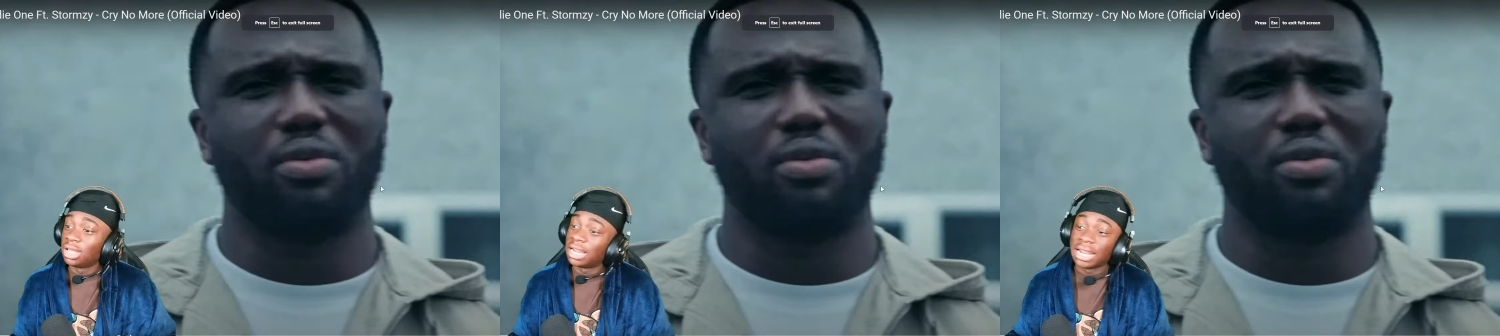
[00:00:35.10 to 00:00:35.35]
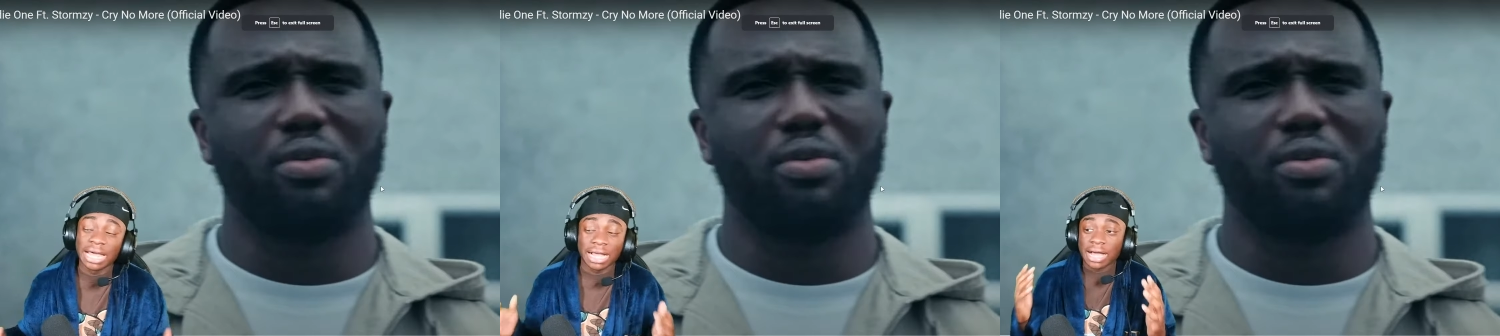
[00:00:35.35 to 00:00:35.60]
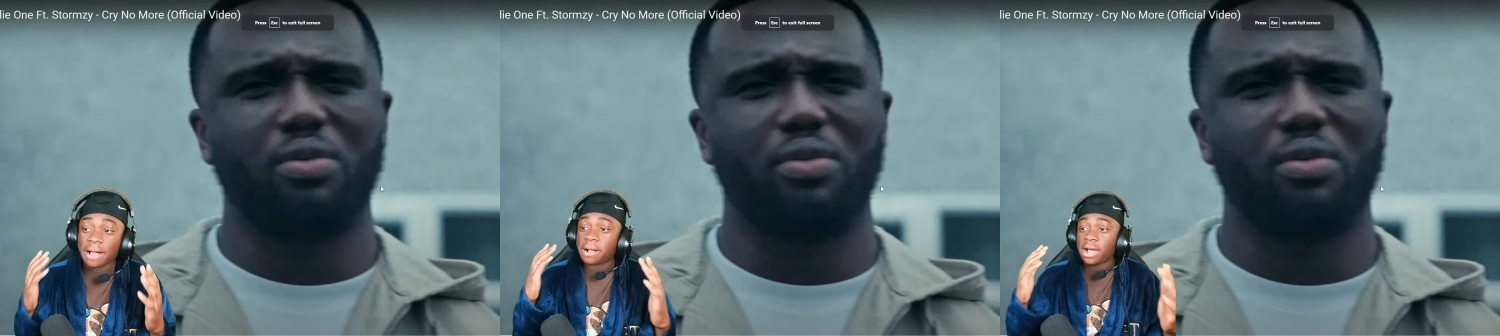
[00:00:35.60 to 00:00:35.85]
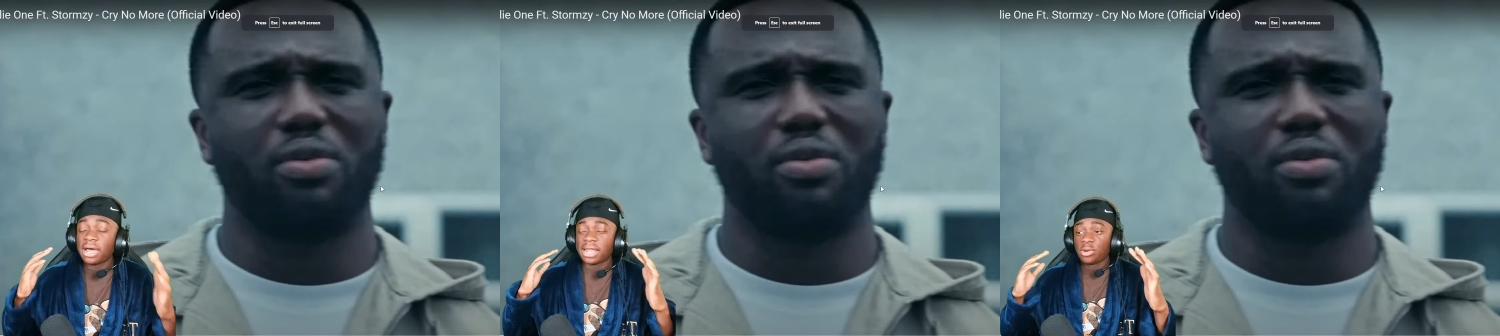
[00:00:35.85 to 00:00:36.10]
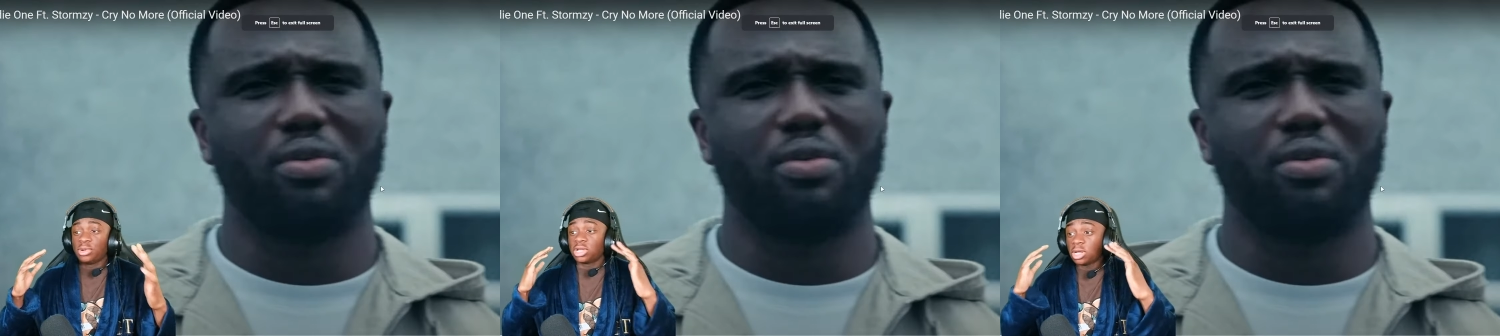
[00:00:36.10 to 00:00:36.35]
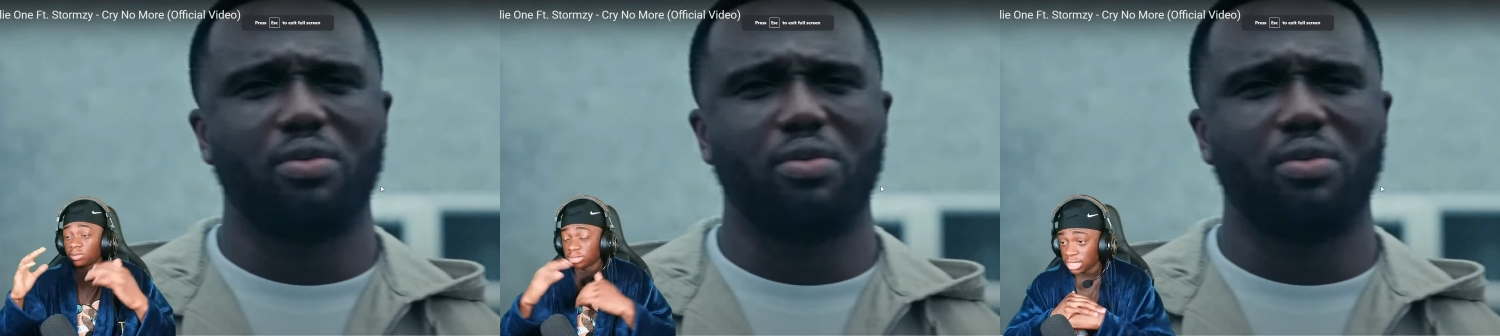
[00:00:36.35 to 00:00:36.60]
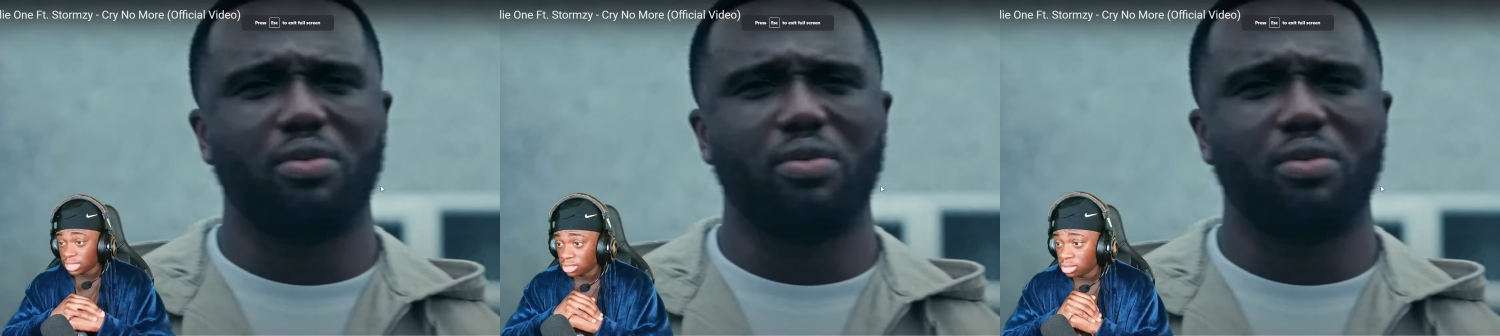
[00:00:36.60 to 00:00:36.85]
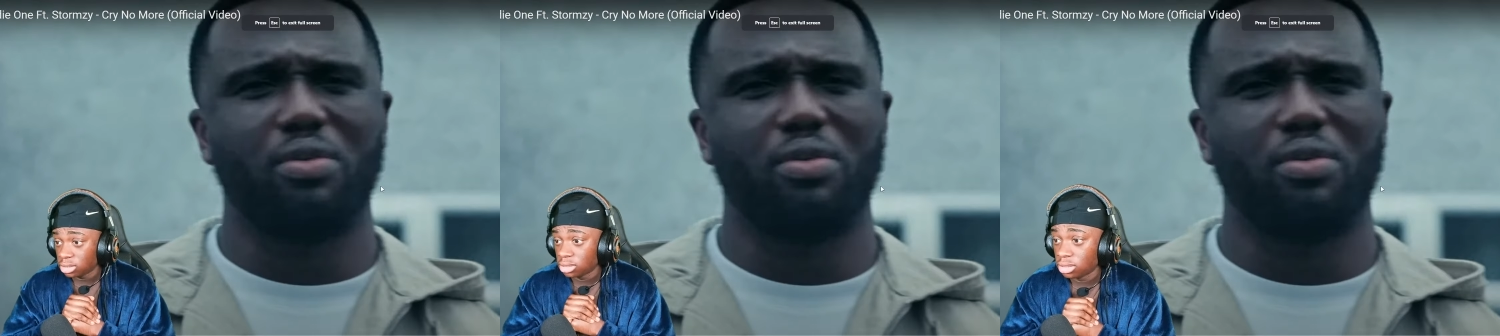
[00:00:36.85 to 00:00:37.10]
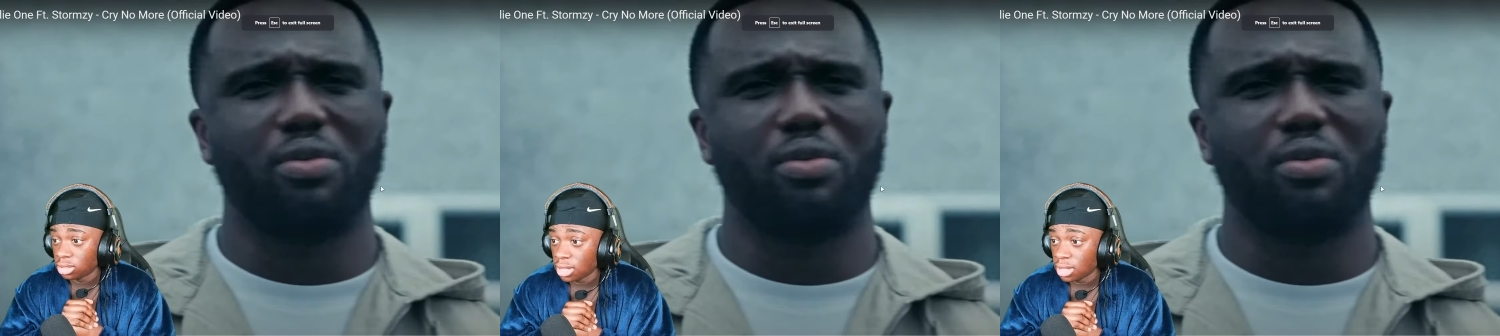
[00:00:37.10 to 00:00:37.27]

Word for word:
Speaker 1: Like, I can't lie, when it comes to Headie, yeah,